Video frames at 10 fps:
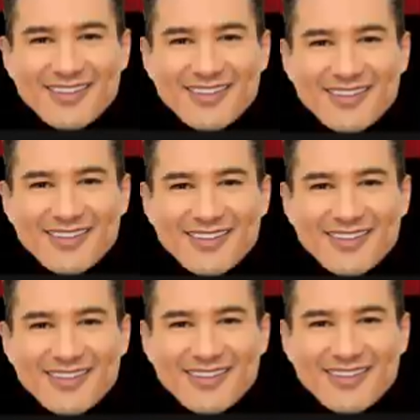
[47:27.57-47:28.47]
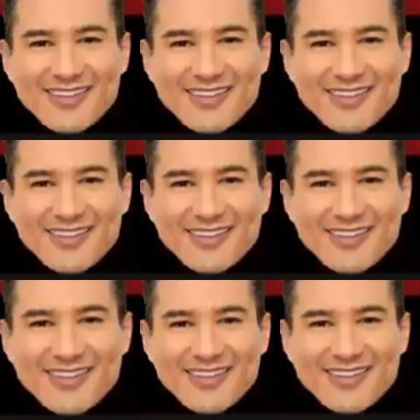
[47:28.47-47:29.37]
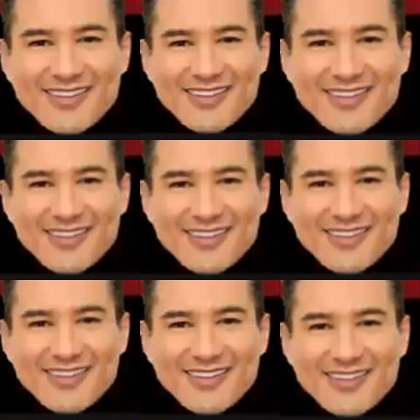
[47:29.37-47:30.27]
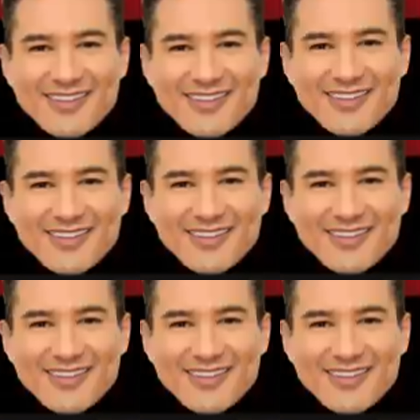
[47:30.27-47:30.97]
(silent)